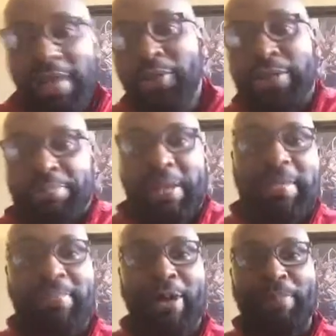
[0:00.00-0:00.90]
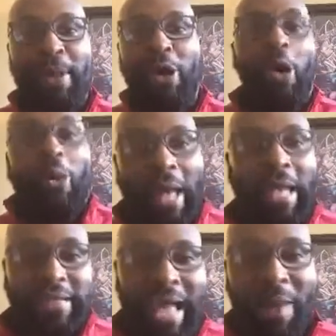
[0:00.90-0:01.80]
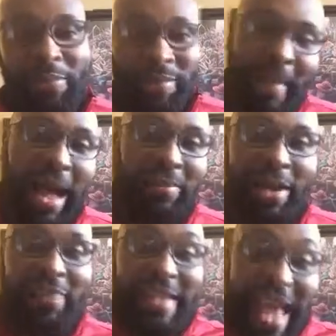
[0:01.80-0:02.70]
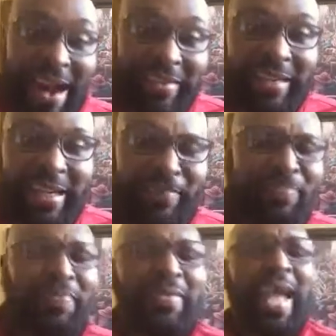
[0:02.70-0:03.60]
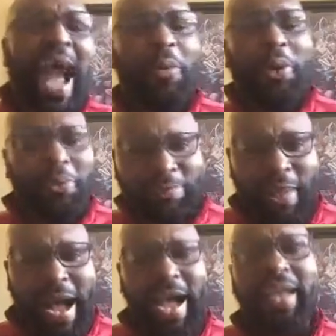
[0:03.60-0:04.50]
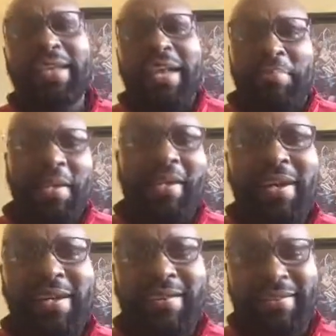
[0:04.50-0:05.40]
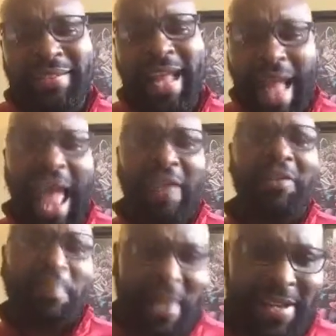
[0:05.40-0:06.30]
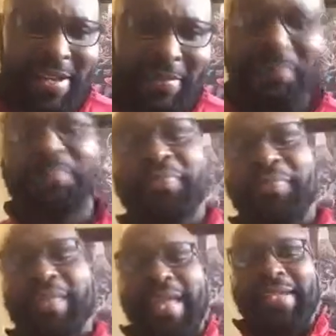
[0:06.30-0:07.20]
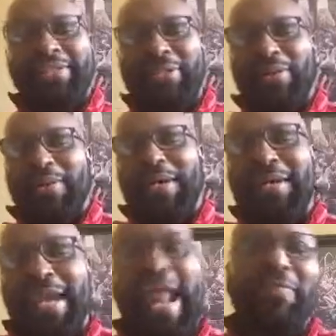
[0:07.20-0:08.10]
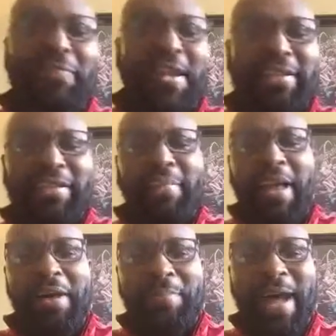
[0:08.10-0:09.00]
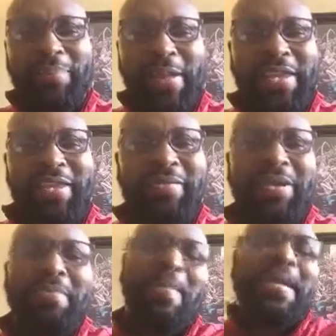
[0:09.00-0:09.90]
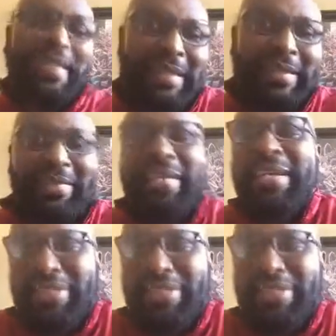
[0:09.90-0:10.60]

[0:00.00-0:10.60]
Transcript: Well, I don't spend my whole lot of time responding, but every now and then I want to respond because I have an opinion, and so and I think somehow my opinion makes sense.